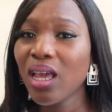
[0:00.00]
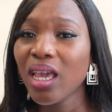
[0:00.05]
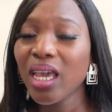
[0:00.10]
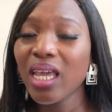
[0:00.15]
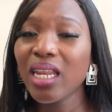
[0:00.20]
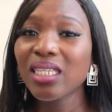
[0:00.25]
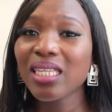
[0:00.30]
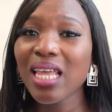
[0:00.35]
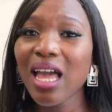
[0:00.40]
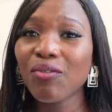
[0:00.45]

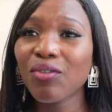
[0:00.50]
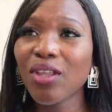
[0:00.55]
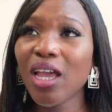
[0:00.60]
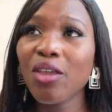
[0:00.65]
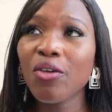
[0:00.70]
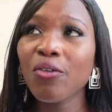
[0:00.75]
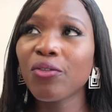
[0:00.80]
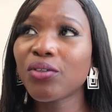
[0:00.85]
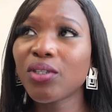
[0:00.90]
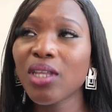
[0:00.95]
It is after
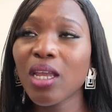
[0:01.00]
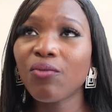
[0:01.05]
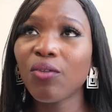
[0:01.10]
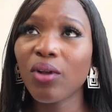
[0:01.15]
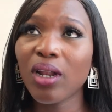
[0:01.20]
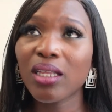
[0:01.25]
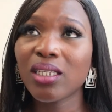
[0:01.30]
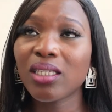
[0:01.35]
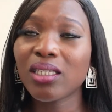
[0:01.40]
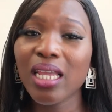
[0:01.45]
you've stayed
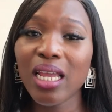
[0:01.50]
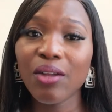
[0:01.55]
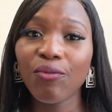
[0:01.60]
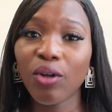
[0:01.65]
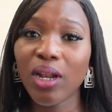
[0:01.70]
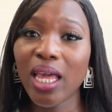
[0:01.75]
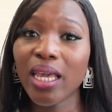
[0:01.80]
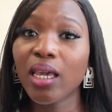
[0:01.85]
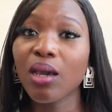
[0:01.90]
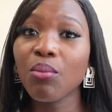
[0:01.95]

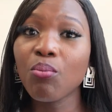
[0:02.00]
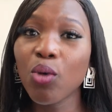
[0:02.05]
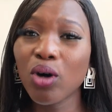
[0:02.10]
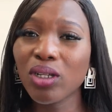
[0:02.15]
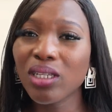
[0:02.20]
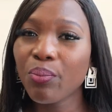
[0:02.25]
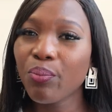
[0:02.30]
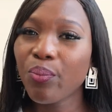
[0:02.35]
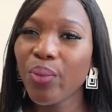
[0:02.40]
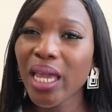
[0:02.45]
for like a
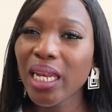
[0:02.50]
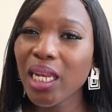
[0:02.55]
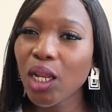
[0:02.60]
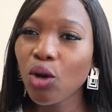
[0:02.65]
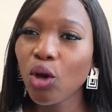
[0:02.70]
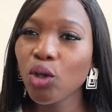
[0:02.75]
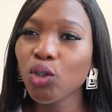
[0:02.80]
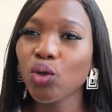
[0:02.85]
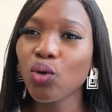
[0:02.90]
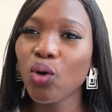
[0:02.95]
month,
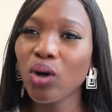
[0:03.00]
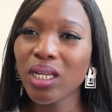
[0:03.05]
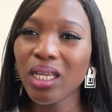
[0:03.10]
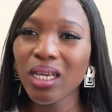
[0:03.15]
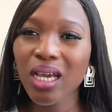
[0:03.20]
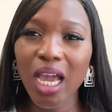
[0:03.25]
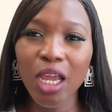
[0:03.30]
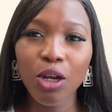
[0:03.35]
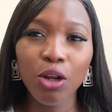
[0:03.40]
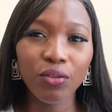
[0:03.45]
depending also on the
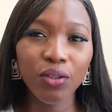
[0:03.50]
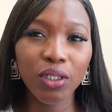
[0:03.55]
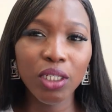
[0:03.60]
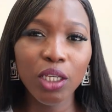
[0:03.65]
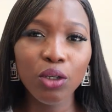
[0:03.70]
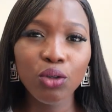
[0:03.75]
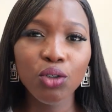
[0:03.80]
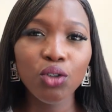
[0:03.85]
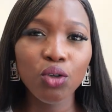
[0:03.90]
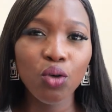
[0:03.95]
kind of
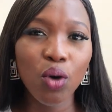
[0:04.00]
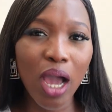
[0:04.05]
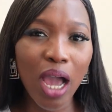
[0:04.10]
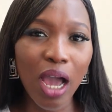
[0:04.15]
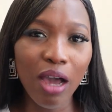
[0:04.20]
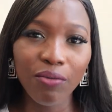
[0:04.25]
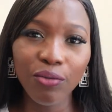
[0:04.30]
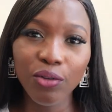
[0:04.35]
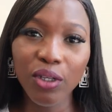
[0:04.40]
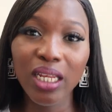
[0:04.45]
skills you
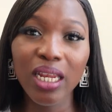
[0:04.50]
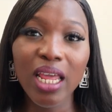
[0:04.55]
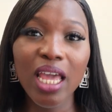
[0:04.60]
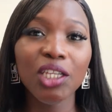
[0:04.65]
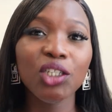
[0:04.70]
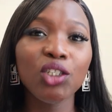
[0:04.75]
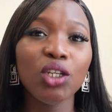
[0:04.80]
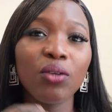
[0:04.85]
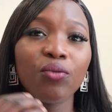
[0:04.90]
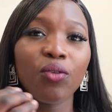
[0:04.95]
have in
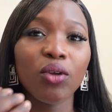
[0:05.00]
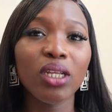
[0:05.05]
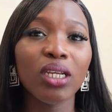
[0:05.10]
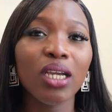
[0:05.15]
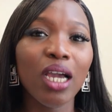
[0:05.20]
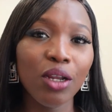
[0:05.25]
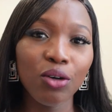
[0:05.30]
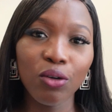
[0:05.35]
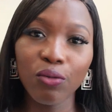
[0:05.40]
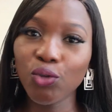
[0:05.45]
exchange for the
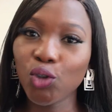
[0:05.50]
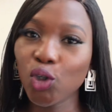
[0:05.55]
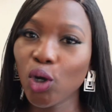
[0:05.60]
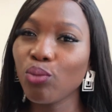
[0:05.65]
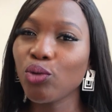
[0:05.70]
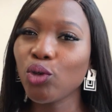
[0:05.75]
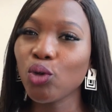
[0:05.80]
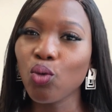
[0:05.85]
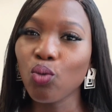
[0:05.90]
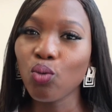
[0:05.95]
kind of
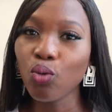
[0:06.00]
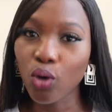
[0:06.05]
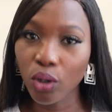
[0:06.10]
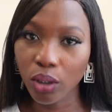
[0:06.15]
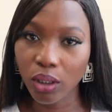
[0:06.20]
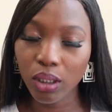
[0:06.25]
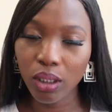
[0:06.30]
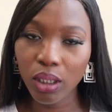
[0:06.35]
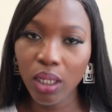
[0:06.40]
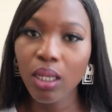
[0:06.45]
job you
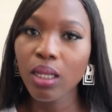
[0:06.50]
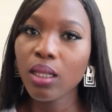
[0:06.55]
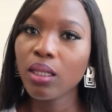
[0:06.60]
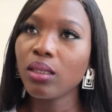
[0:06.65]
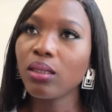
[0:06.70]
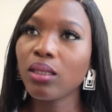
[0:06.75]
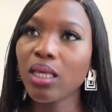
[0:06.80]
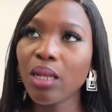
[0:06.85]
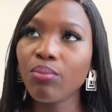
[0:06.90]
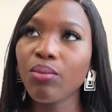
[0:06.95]
want.
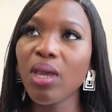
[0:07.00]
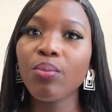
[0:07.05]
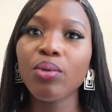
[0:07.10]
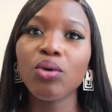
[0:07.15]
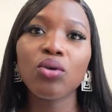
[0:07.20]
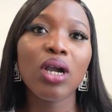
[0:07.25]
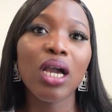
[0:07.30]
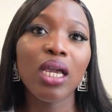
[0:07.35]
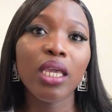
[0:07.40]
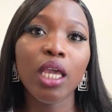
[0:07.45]
Then maybe
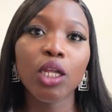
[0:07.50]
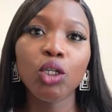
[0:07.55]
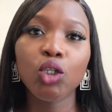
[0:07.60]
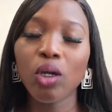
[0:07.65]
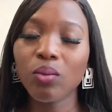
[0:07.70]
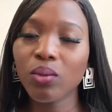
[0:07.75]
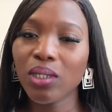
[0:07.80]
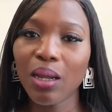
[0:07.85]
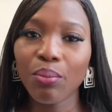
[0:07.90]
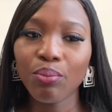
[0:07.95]
you can get
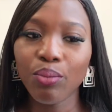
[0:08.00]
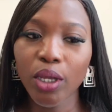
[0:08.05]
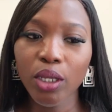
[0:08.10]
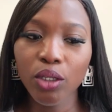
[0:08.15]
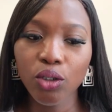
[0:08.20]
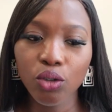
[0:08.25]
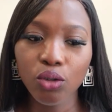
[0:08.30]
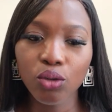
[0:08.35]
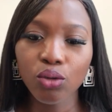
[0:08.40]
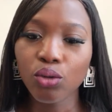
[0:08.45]
jobs that
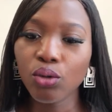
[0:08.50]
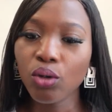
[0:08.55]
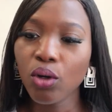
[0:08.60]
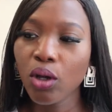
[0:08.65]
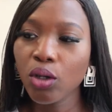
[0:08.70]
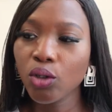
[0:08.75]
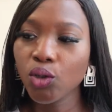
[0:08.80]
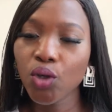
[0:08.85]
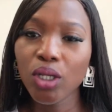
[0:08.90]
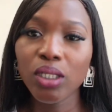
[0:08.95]
pays you
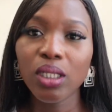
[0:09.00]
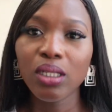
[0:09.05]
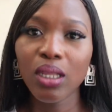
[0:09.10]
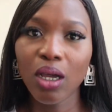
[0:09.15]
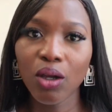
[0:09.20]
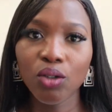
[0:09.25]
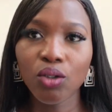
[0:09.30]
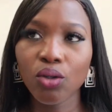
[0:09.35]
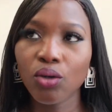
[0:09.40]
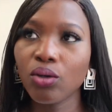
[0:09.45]

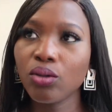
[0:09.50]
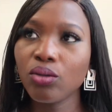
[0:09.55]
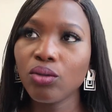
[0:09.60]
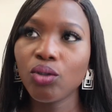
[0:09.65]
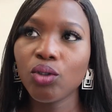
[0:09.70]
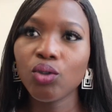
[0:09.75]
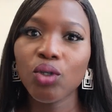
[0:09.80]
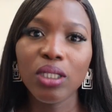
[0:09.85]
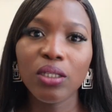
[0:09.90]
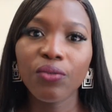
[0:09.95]
20,000,
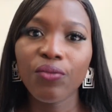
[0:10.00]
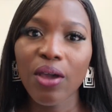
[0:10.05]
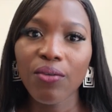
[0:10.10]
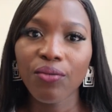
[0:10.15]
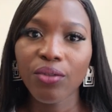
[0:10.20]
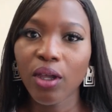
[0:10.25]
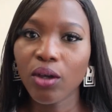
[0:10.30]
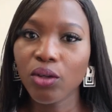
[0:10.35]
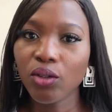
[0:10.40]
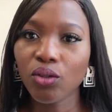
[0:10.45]

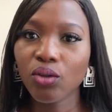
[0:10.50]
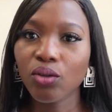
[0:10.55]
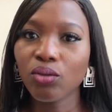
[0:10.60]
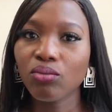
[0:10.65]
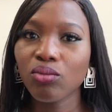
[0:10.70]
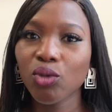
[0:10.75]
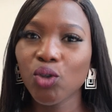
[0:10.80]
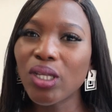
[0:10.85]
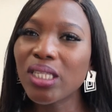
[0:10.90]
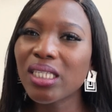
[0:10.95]

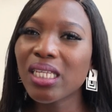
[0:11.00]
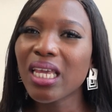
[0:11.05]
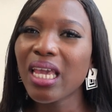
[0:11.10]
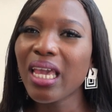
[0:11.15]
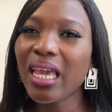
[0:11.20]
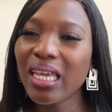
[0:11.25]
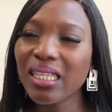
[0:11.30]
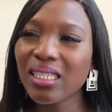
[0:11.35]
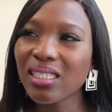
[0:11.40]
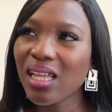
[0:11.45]
25,000,
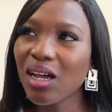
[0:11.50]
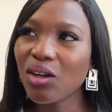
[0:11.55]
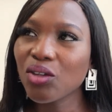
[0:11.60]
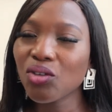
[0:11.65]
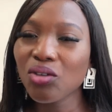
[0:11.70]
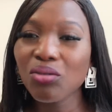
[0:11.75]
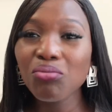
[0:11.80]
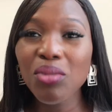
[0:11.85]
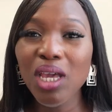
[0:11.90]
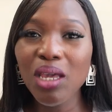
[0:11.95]

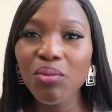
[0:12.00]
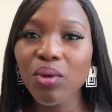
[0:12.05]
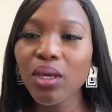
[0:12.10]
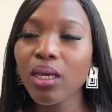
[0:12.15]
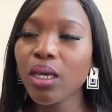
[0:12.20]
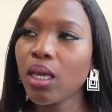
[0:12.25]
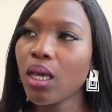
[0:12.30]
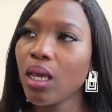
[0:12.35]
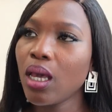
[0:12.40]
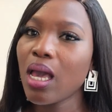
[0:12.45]
28,000
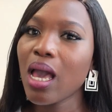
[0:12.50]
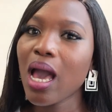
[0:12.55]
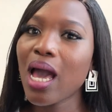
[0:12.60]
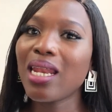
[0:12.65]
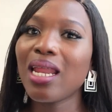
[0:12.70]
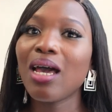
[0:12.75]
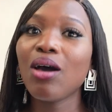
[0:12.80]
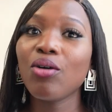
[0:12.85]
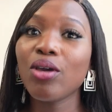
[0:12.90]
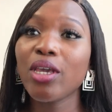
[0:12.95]
maybe.
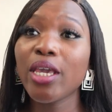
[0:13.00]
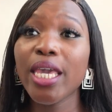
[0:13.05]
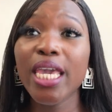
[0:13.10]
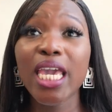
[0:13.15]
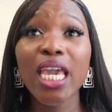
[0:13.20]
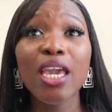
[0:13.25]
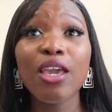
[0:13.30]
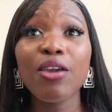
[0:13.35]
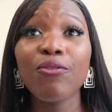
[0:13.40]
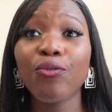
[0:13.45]
And now
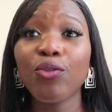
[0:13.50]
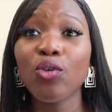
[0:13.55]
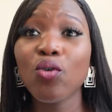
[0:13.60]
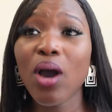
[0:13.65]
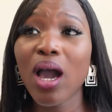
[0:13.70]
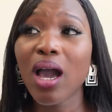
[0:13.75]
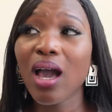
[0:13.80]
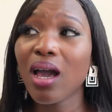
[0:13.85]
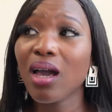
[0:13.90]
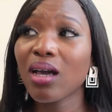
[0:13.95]
if you
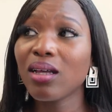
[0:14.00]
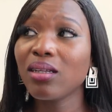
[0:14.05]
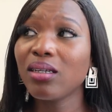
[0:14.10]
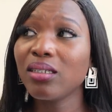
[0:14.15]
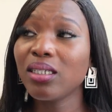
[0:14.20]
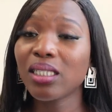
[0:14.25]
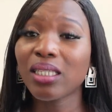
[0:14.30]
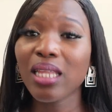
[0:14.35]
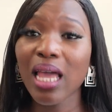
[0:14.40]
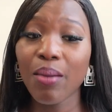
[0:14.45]
are
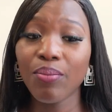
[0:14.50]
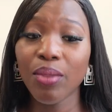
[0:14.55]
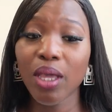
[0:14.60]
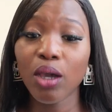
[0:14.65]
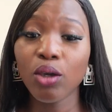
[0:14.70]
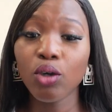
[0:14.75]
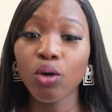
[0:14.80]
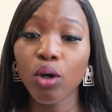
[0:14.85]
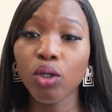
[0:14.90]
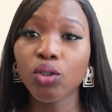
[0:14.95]
the type
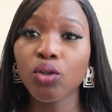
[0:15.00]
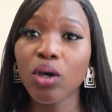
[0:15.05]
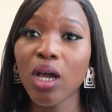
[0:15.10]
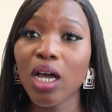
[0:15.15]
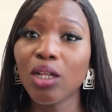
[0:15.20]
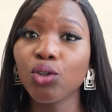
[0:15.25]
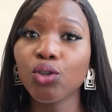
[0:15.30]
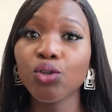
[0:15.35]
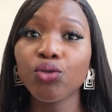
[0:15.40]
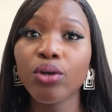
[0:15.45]
that you also
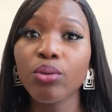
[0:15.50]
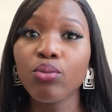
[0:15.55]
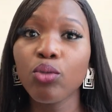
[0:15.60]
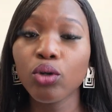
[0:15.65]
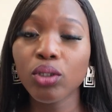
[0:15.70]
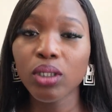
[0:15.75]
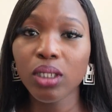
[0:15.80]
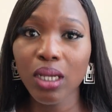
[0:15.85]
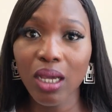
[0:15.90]
can do remote